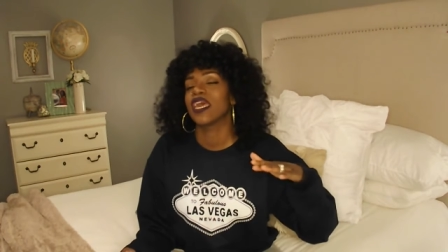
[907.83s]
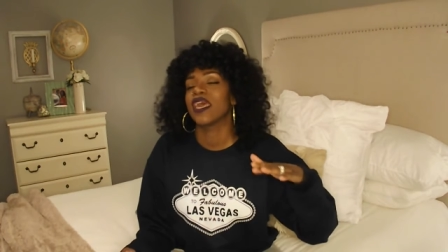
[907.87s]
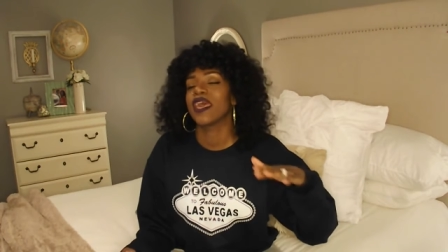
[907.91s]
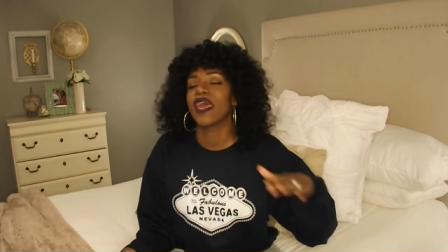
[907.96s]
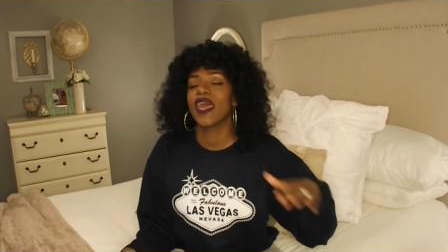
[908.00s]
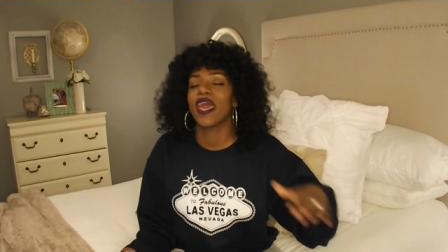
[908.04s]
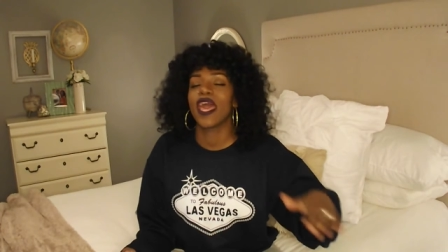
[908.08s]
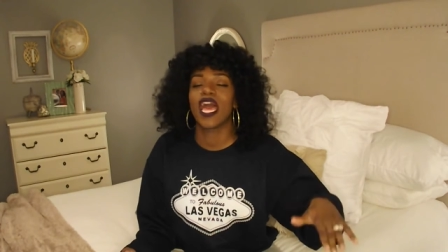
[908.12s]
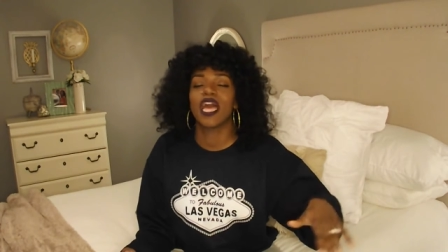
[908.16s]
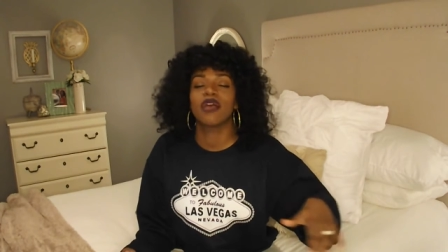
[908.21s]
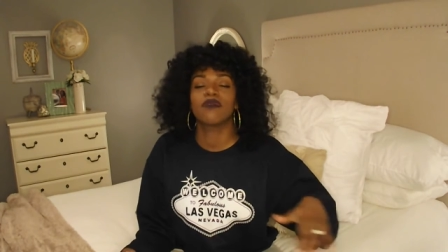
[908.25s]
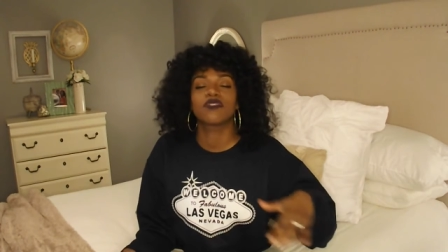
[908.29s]

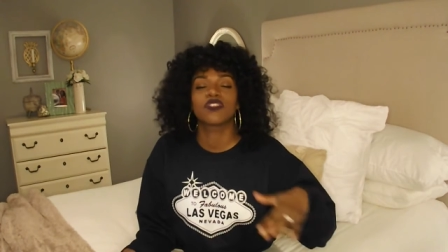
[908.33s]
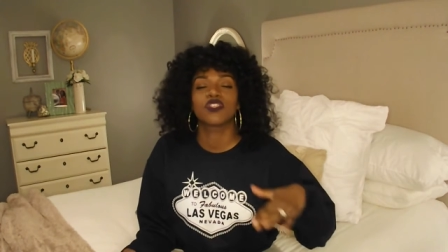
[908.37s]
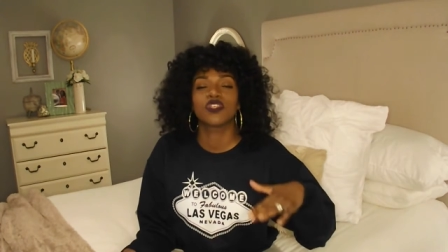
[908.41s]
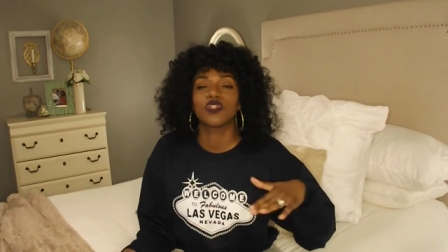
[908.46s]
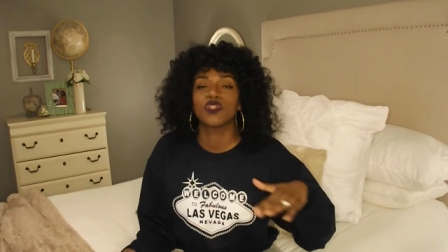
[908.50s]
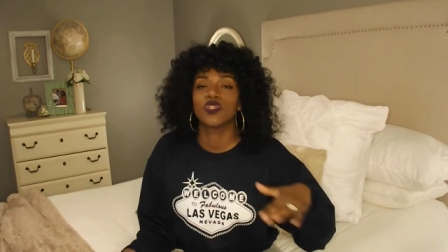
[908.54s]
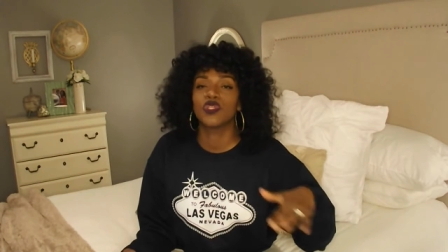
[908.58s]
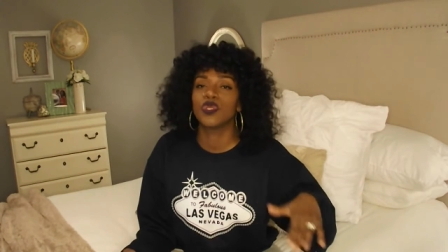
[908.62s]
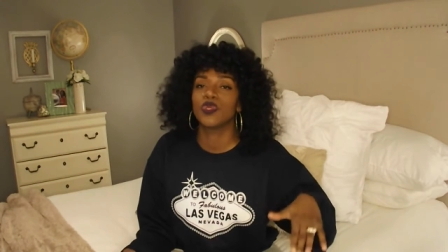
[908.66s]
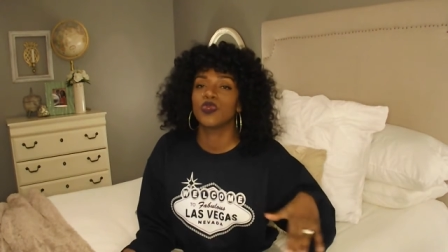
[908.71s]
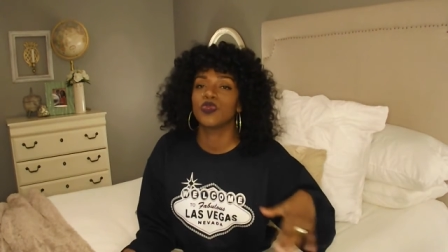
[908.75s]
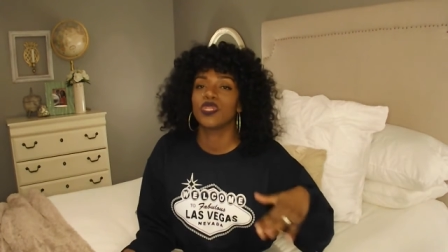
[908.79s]

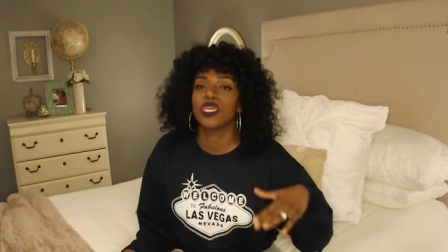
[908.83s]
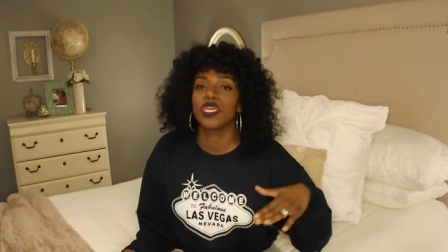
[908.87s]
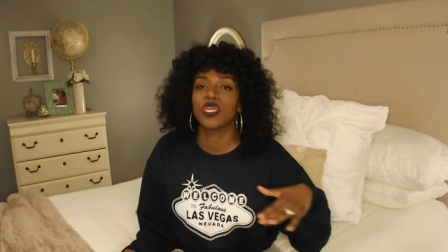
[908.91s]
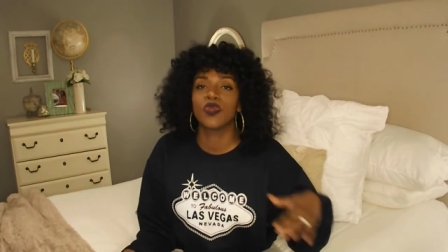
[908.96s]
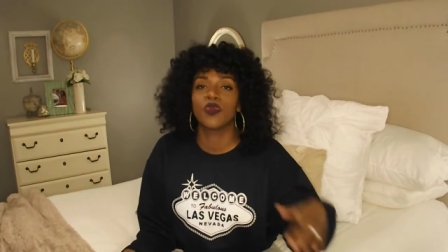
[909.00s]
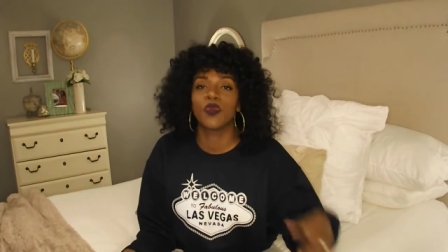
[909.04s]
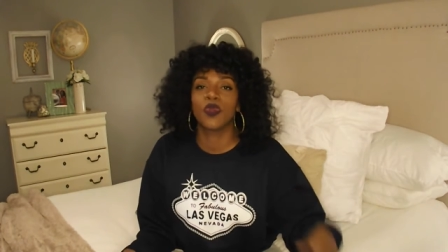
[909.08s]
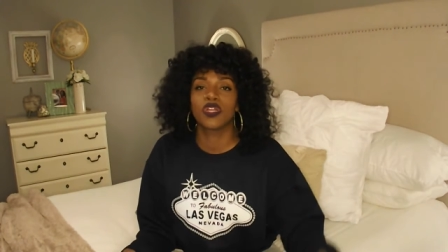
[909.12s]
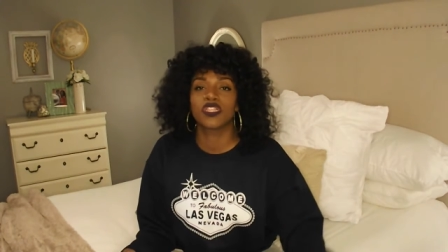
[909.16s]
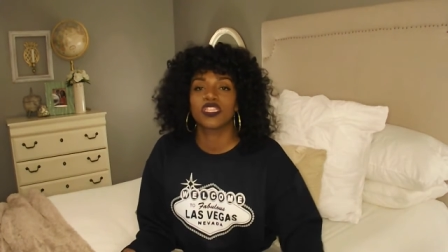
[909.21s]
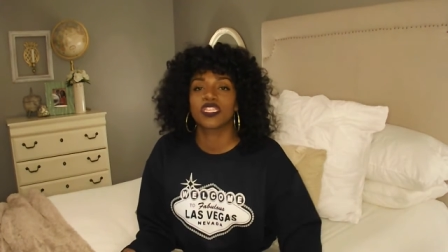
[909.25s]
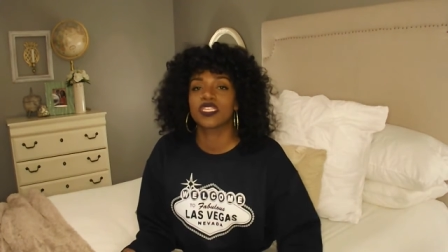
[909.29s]
absolutely
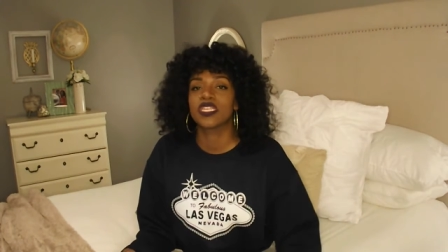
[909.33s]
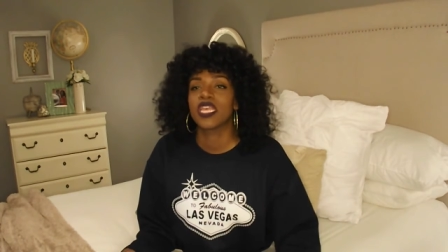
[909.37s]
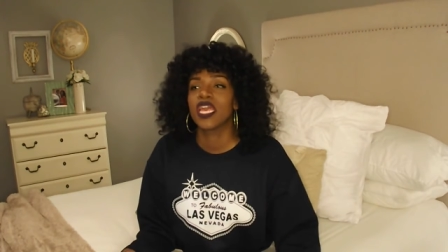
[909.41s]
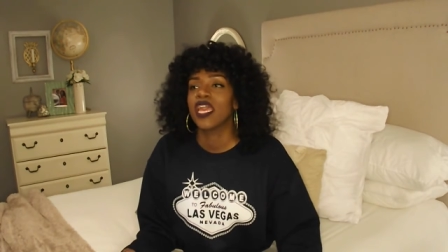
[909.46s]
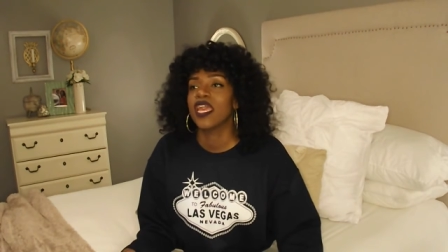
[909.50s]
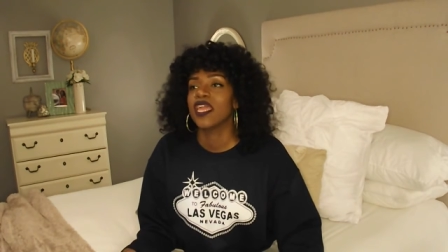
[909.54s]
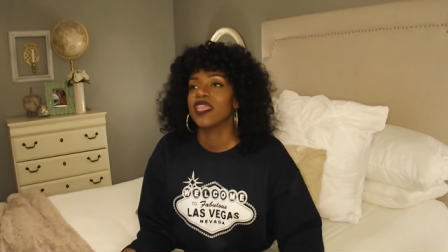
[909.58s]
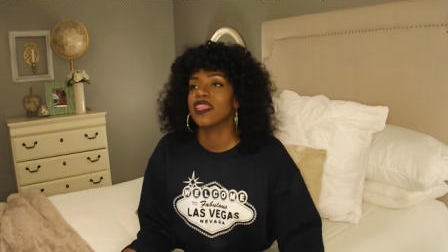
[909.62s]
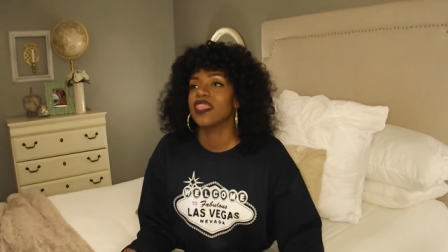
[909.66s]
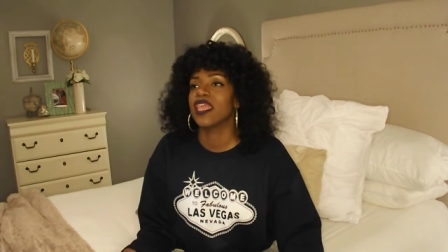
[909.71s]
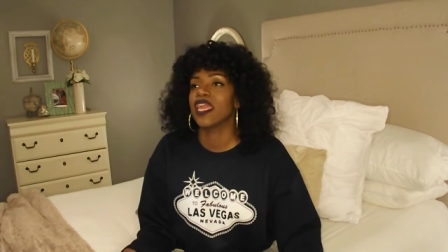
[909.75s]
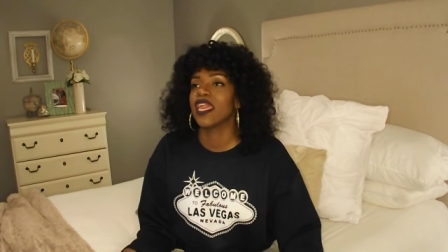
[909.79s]
gorgeous.
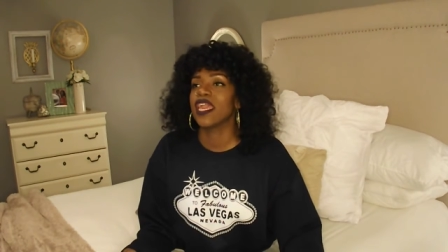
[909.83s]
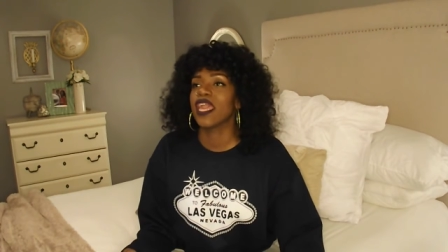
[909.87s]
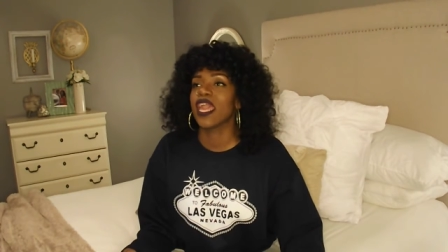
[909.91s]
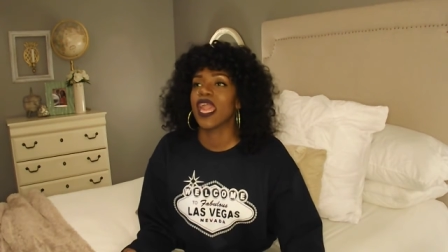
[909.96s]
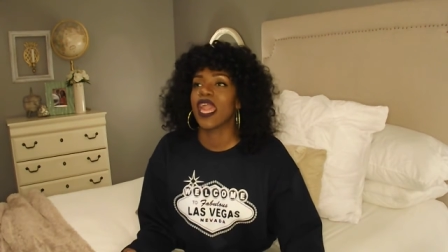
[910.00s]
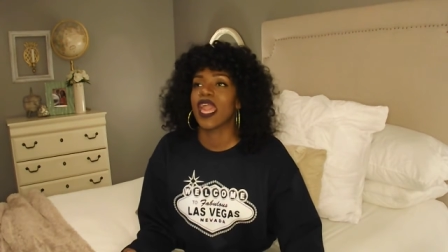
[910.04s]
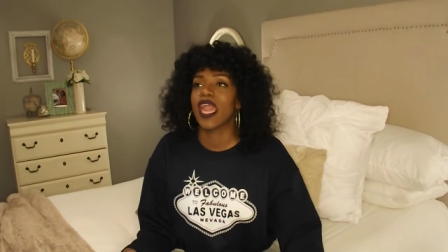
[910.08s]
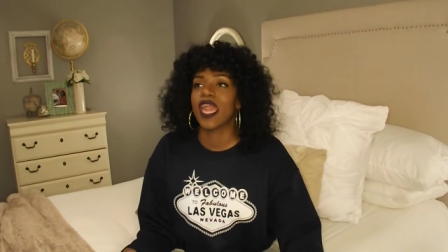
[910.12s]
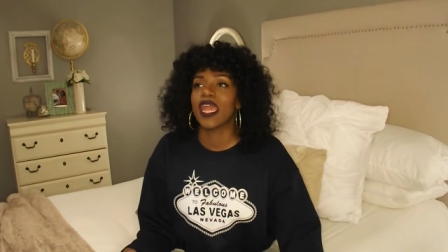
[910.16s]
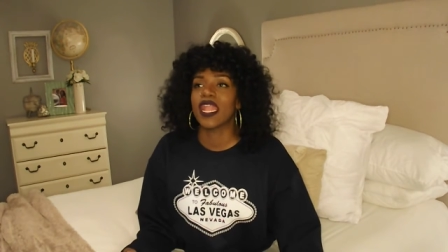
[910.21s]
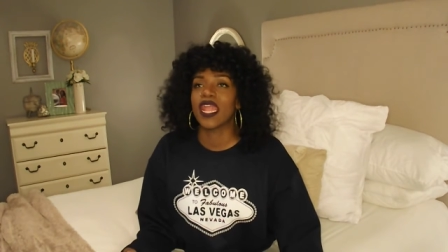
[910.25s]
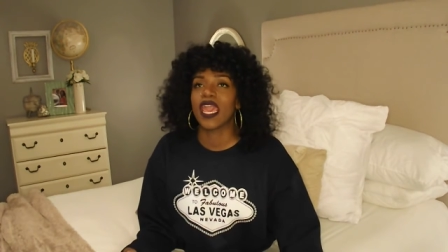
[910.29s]
They
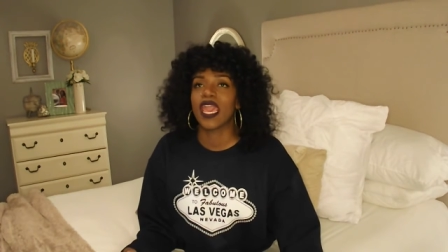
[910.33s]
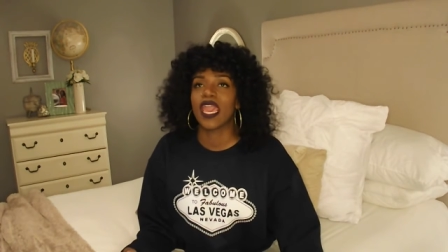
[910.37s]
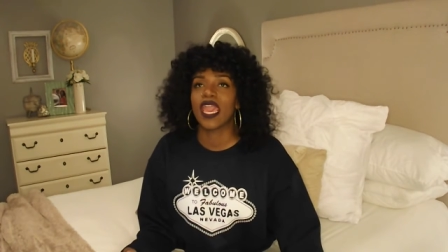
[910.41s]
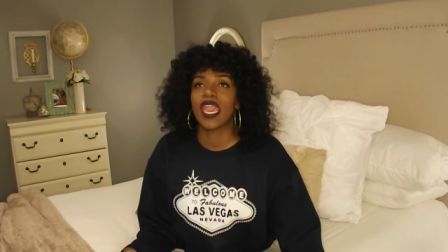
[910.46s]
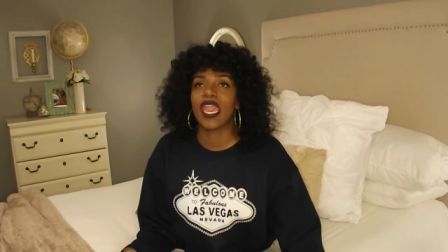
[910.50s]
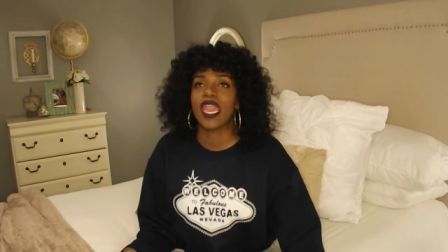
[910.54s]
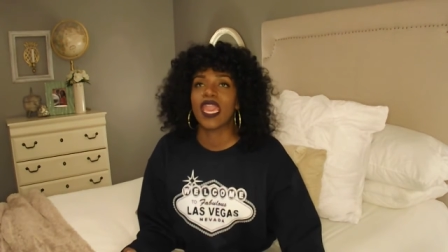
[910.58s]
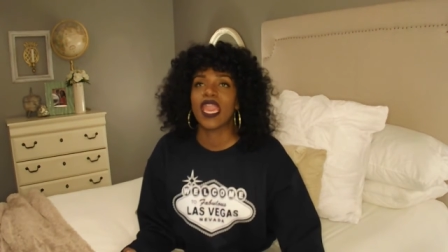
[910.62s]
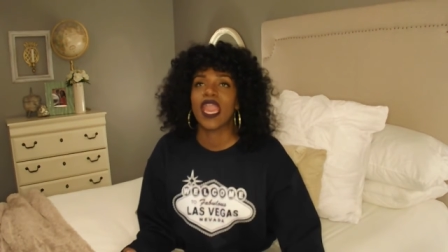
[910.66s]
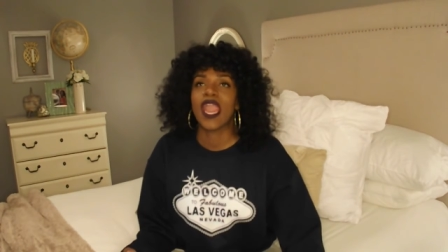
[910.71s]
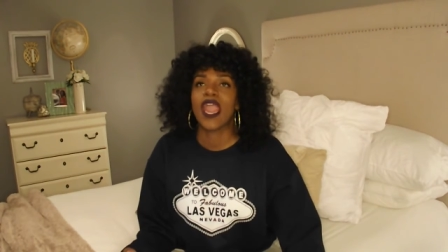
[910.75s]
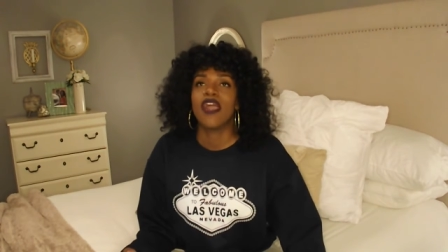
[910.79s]
had
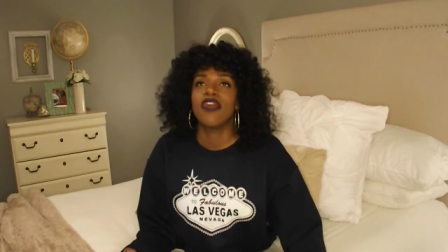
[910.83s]
a